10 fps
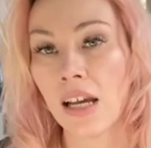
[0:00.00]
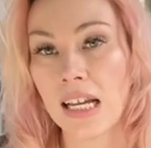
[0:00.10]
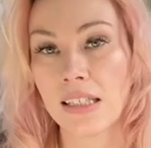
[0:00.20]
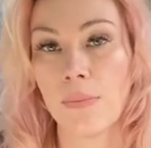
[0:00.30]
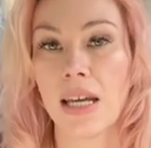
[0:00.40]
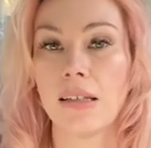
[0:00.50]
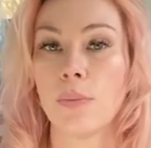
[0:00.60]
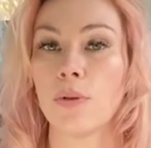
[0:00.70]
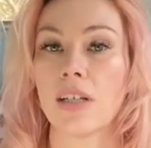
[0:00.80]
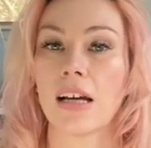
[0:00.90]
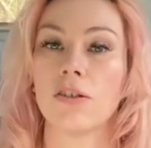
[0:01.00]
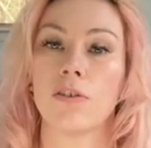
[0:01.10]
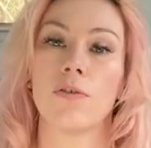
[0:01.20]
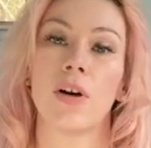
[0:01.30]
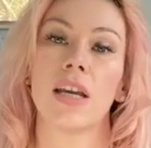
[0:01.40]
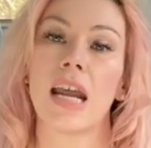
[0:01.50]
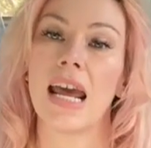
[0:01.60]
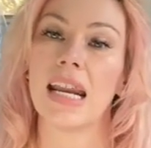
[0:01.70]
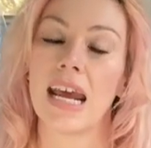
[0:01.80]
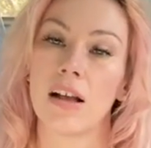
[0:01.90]
It's made to protect your foot
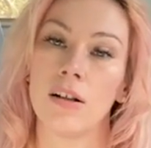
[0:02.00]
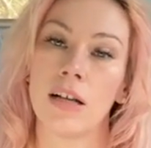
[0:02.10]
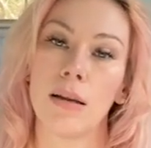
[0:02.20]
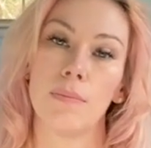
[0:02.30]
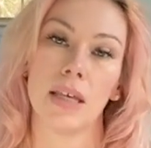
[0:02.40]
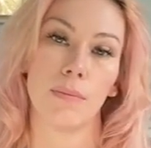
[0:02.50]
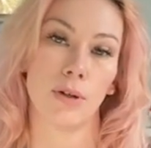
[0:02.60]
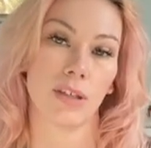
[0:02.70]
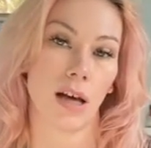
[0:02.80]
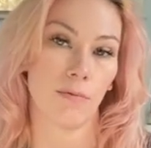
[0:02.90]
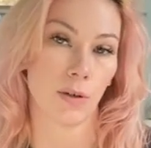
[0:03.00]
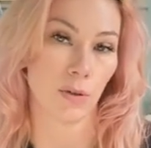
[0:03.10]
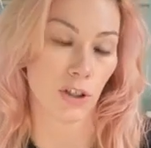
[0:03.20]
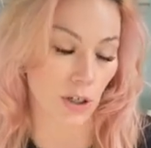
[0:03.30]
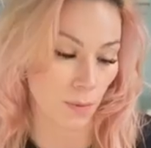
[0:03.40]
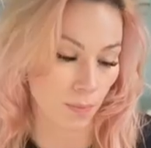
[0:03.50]
and ankle and be the most comfortable shoe.